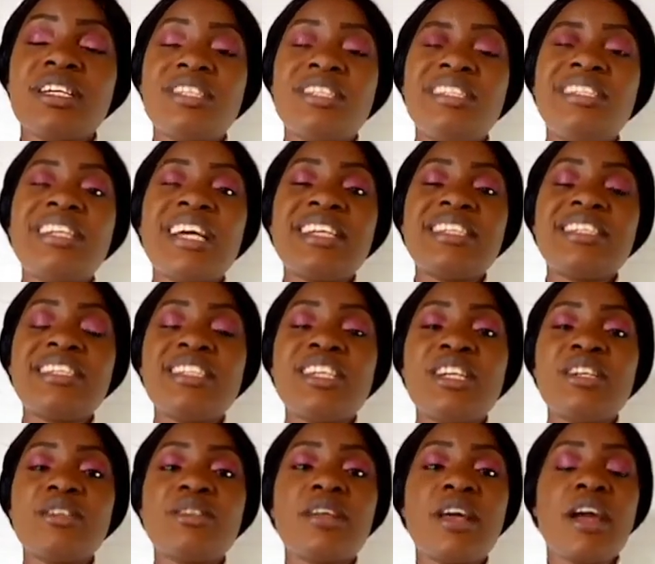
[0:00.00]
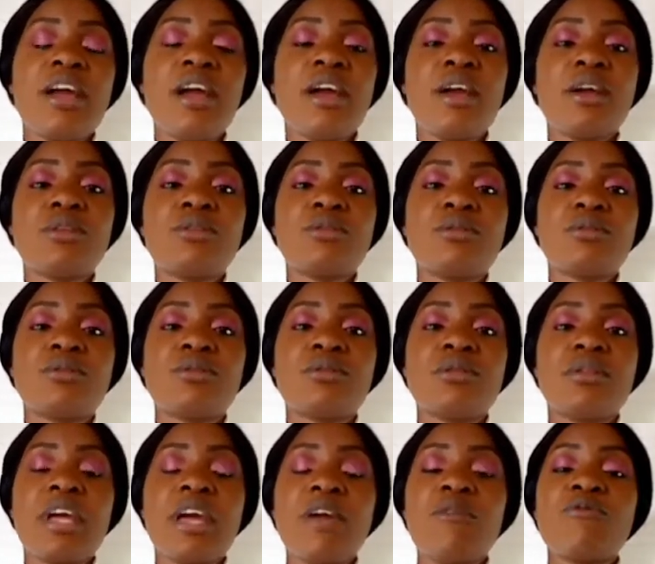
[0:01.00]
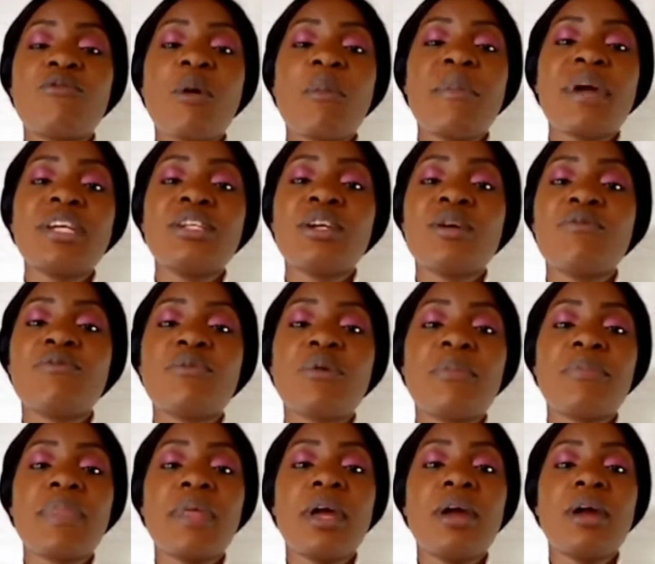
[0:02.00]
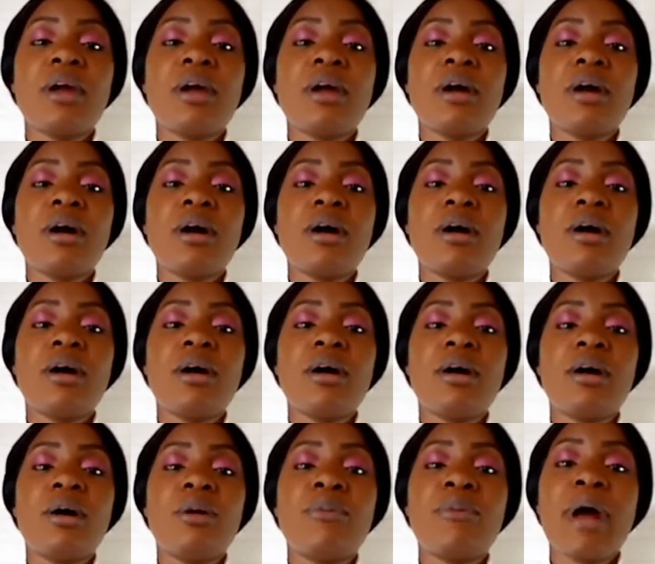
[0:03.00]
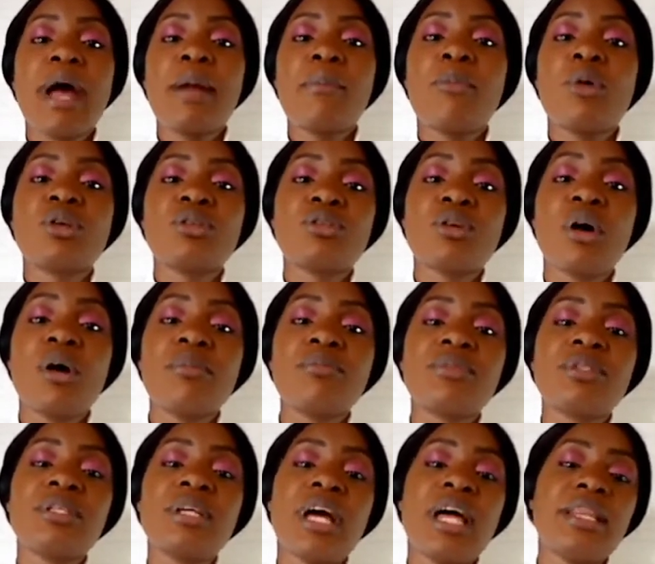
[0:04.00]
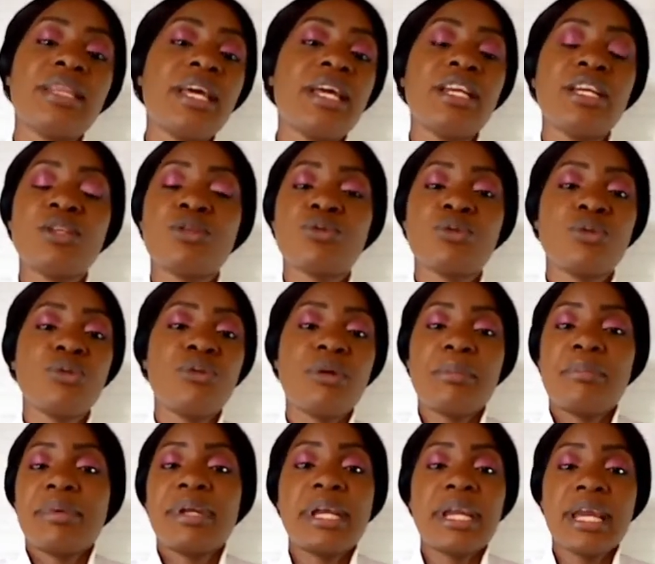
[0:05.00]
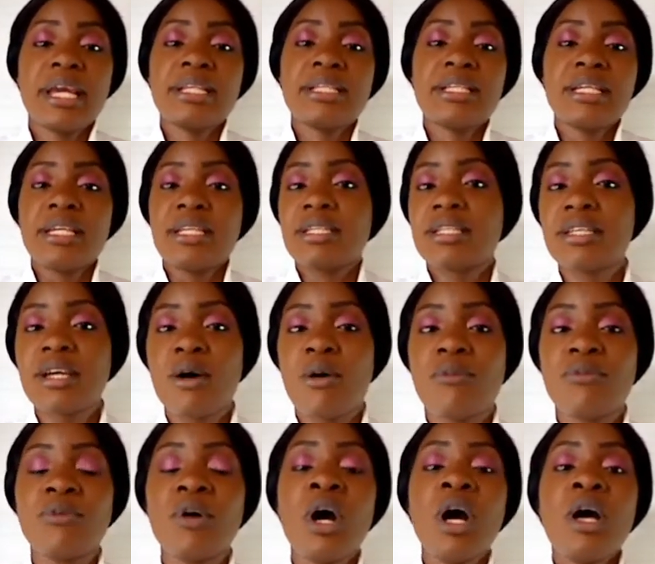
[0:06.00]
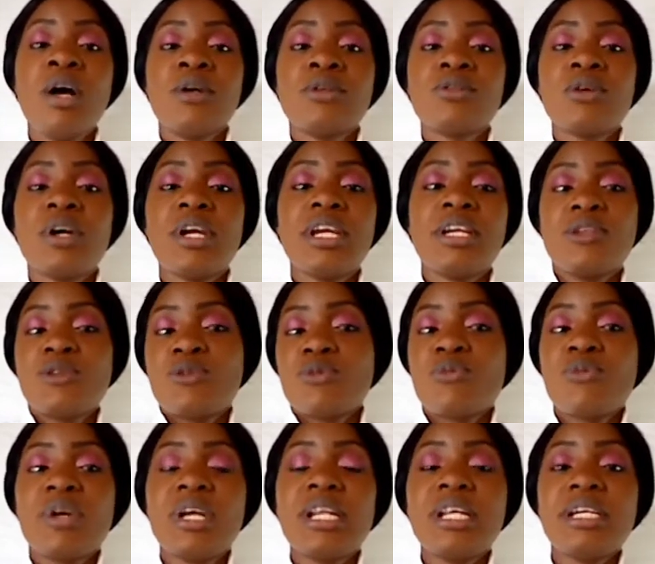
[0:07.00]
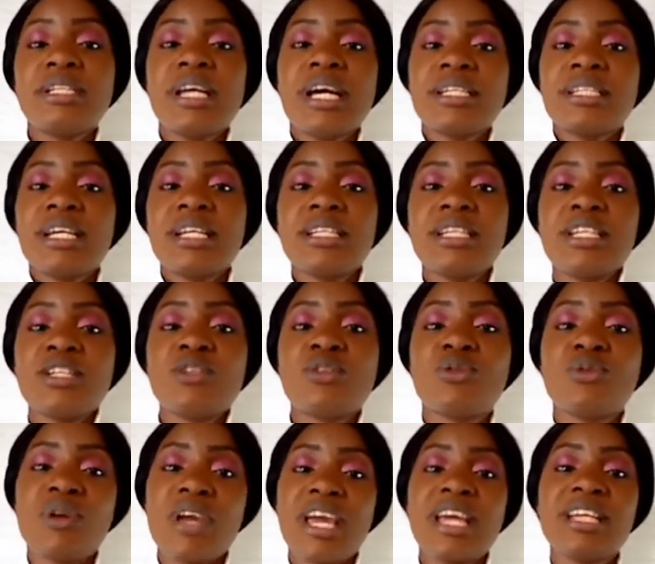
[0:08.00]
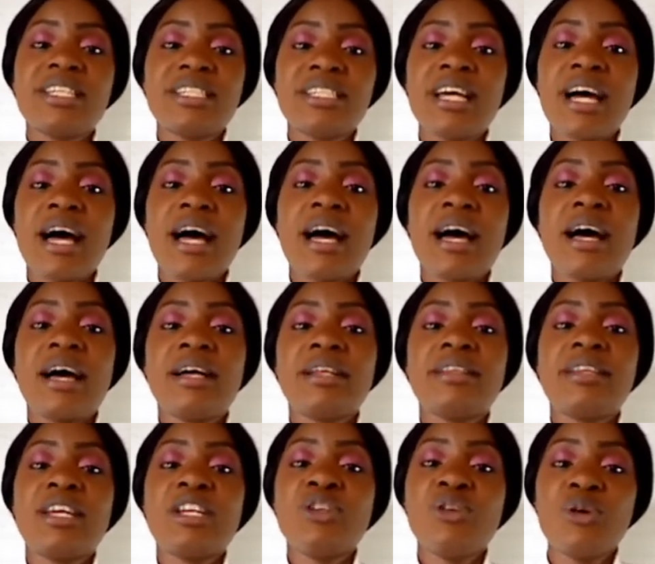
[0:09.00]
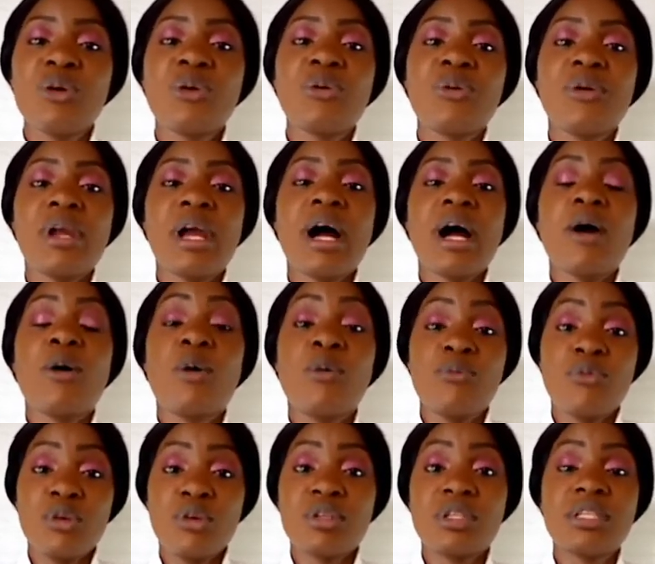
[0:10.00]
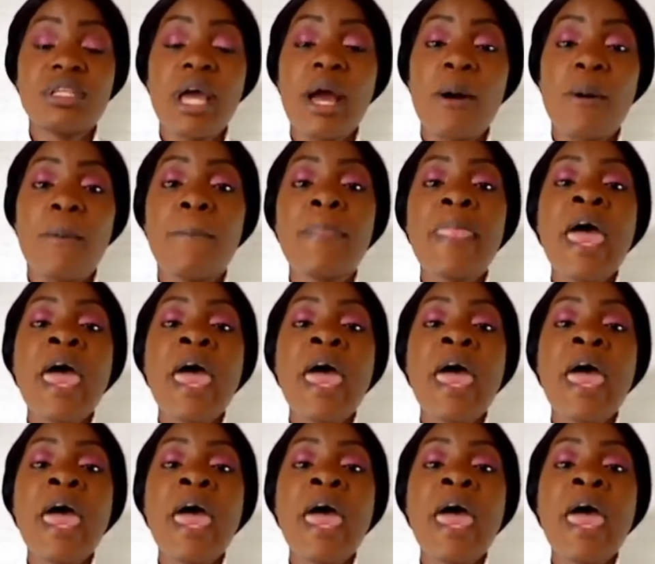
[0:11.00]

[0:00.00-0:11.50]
just needs the information from the ribosomes, and then it will replicate itself. So it really doesn't need to enter the nucleus of your cell.